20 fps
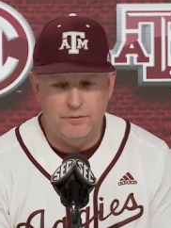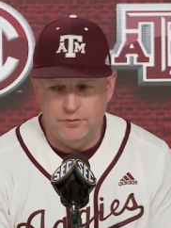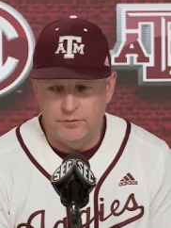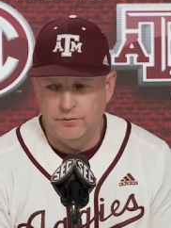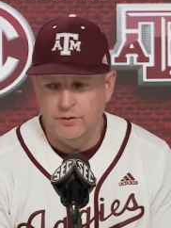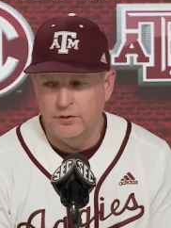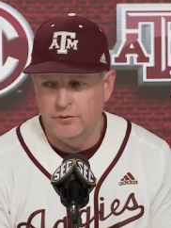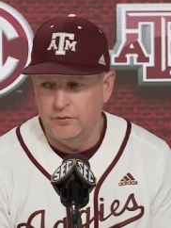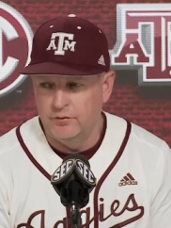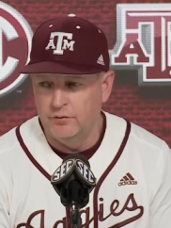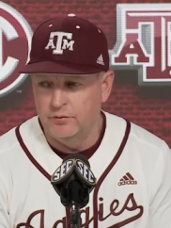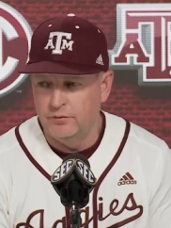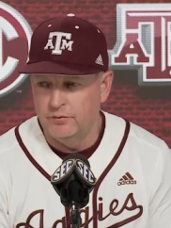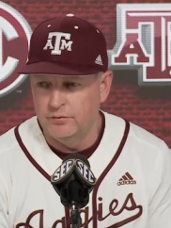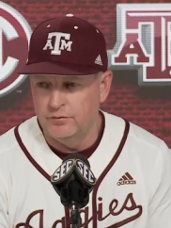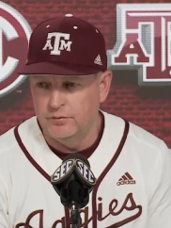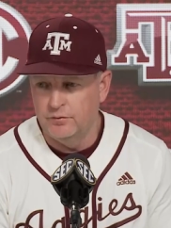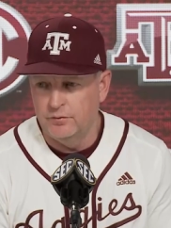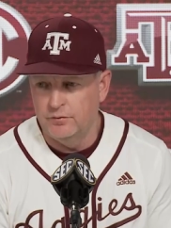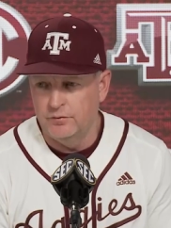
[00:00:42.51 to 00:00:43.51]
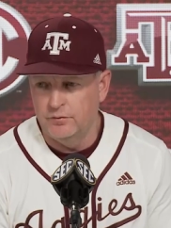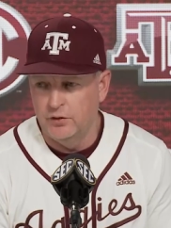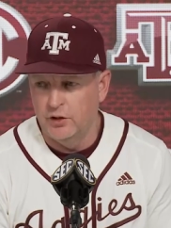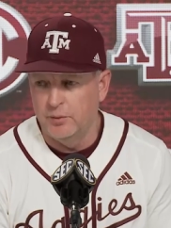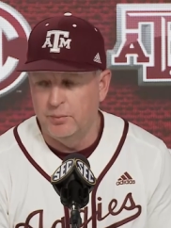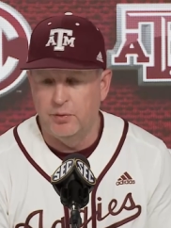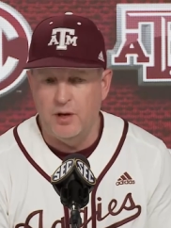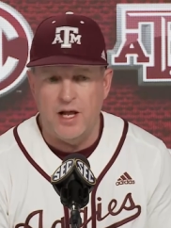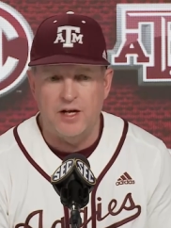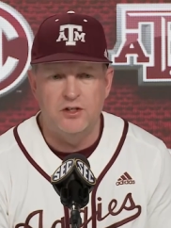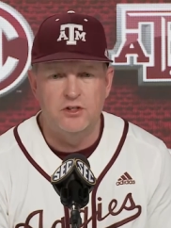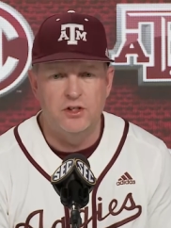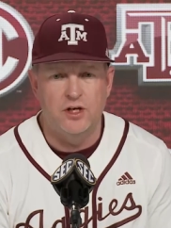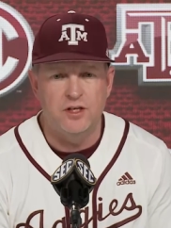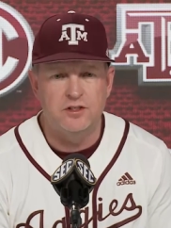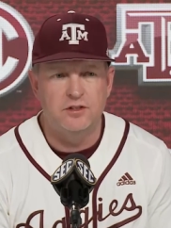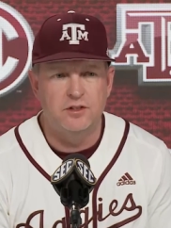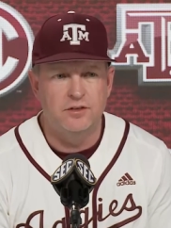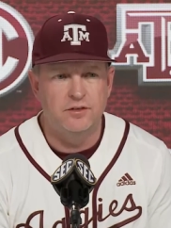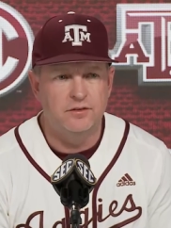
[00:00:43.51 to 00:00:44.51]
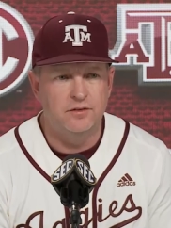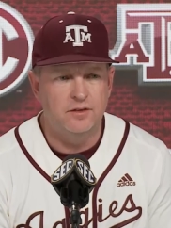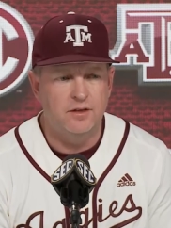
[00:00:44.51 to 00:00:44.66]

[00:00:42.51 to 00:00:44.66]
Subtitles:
really proud of Justin.